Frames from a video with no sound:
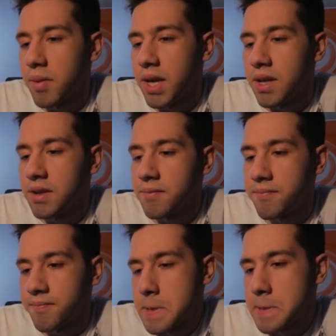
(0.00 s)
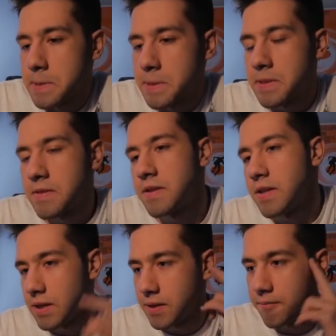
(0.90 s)
Maiden. And
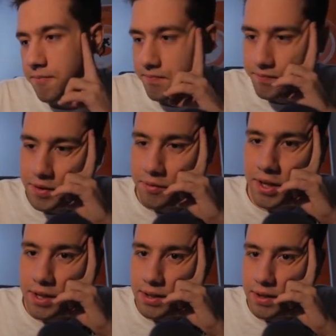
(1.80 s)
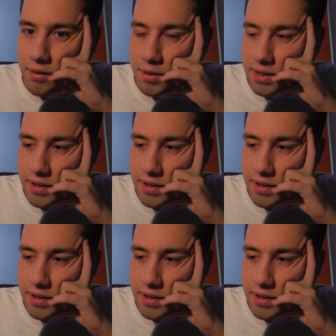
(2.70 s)
see if you can deal with